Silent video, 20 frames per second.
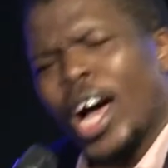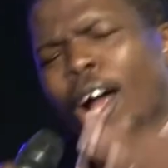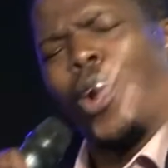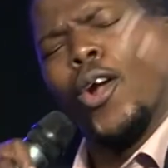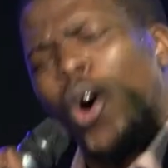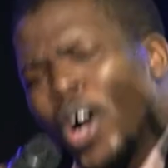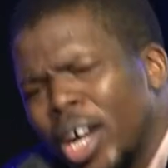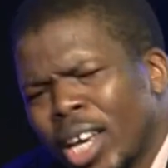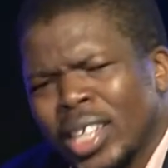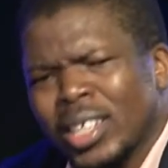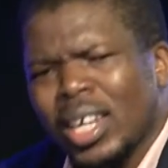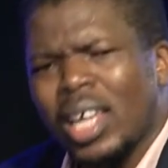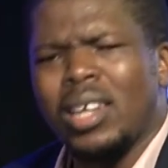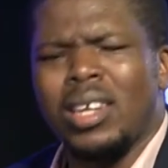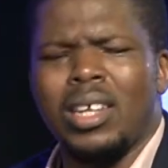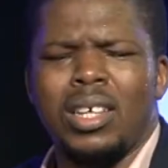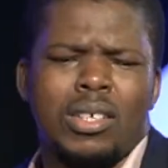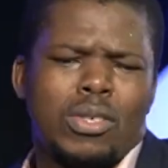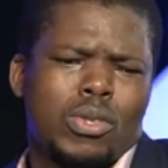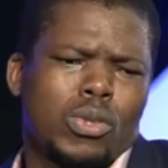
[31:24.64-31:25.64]
lonke
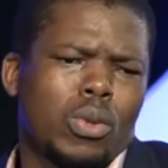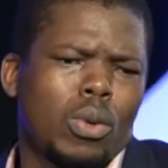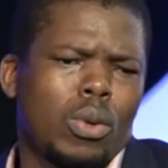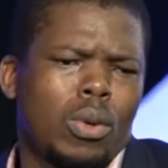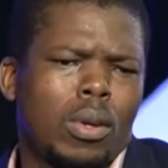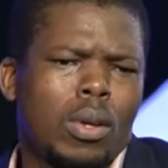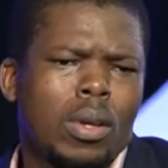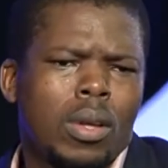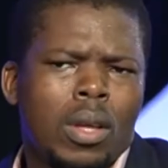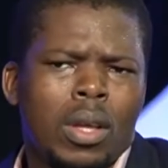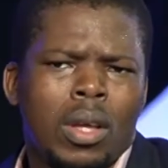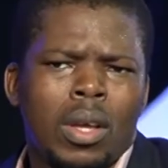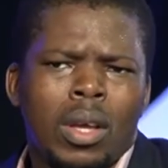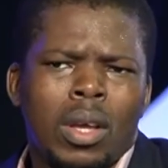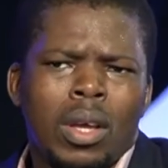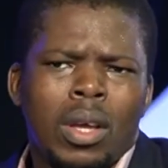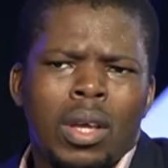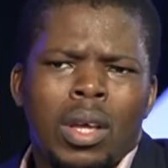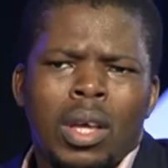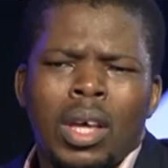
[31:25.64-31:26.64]
iqiniso.
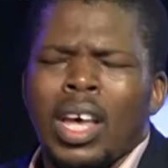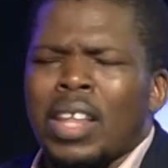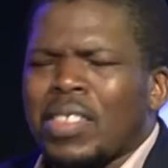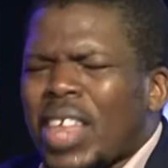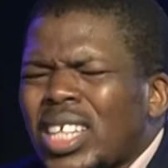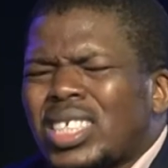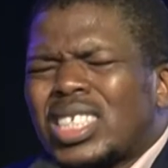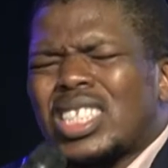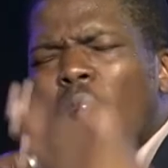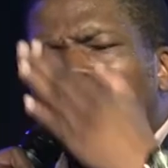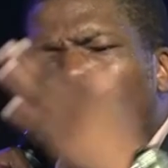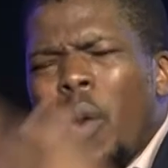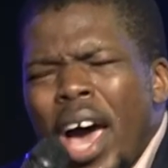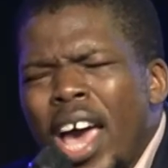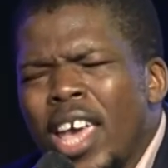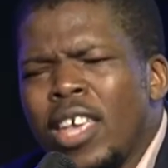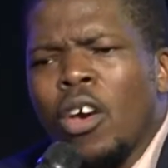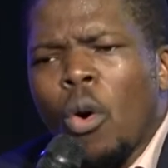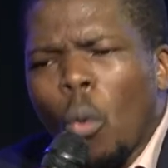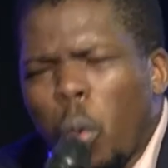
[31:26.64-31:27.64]
That's the
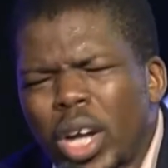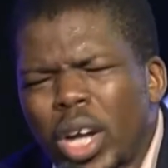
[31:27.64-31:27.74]
way we